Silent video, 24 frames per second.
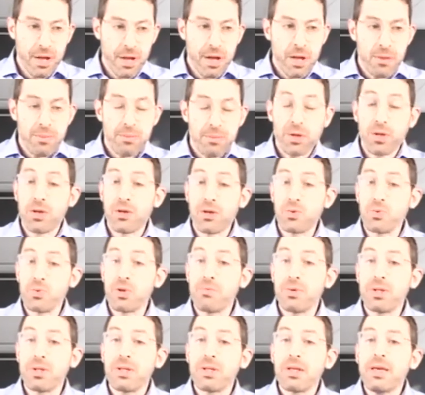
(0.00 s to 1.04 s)
Because we
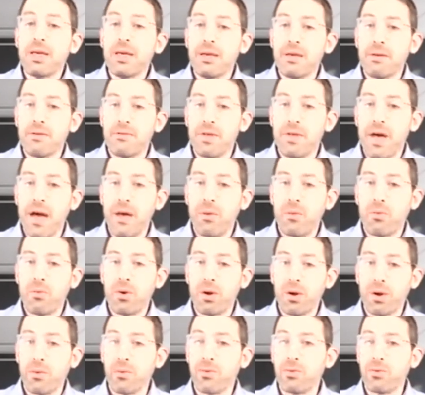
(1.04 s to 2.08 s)
believe that we're
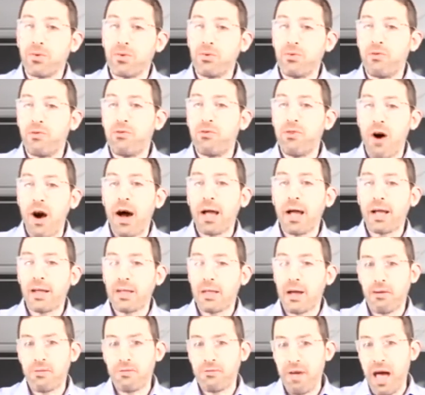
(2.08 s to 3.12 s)
going to find
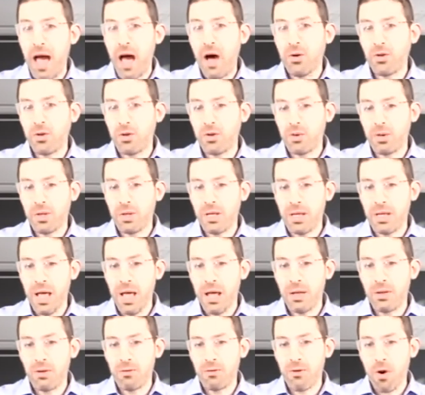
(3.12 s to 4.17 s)
our value at the
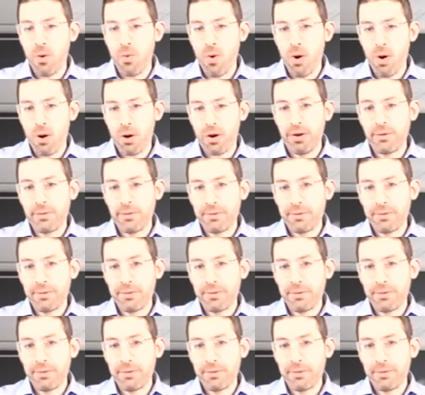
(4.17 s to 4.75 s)
end of our work.